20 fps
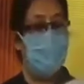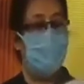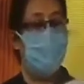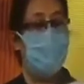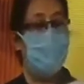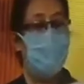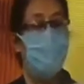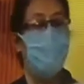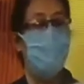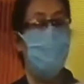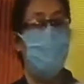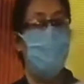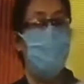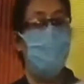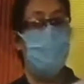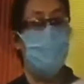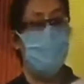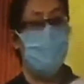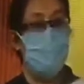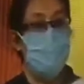to contribute
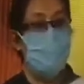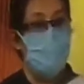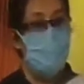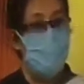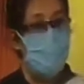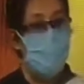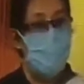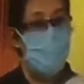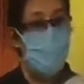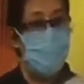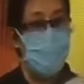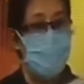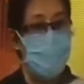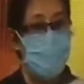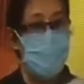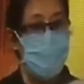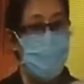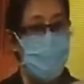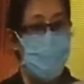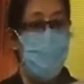for social purpose,
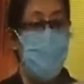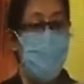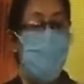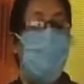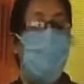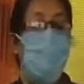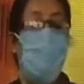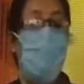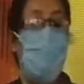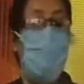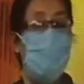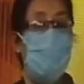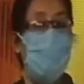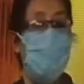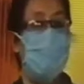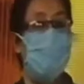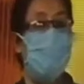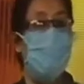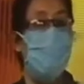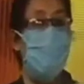and
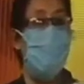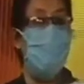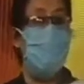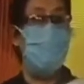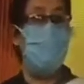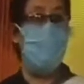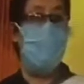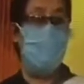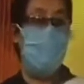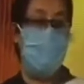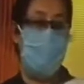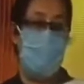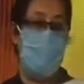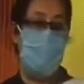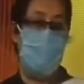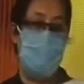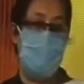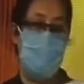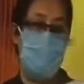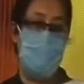it will also
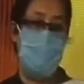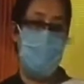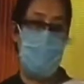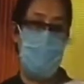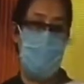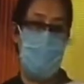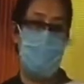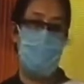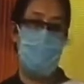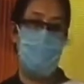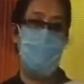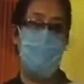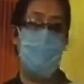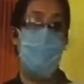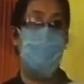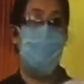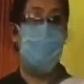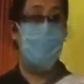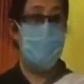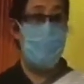inculcate habits
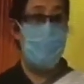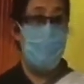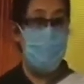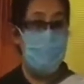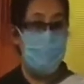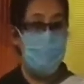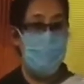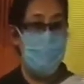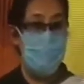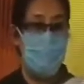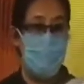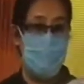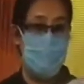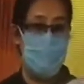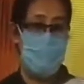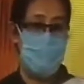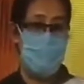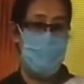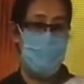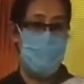of
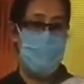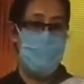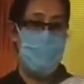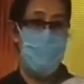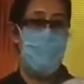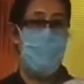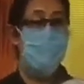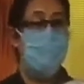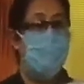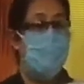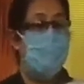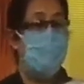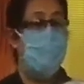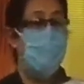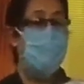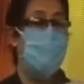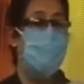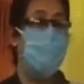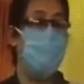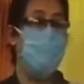kindness
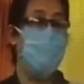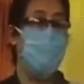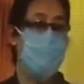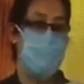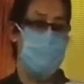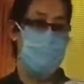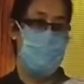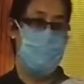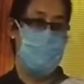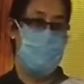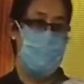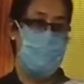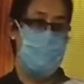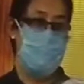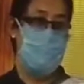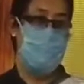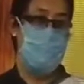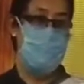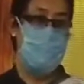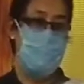among the students.
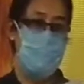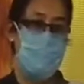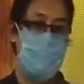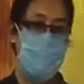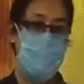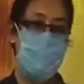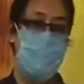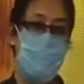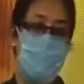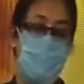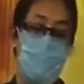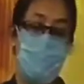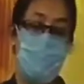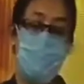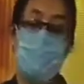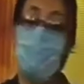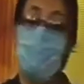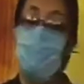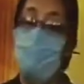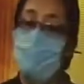These are the 2
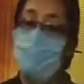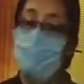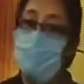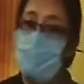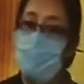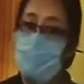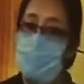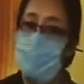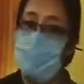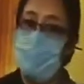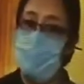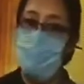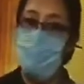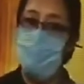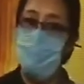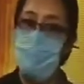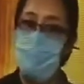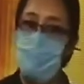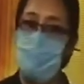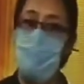sublime
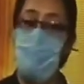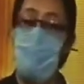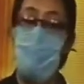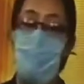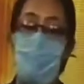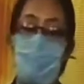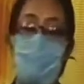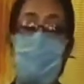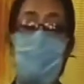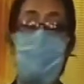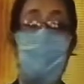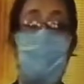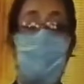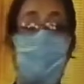or the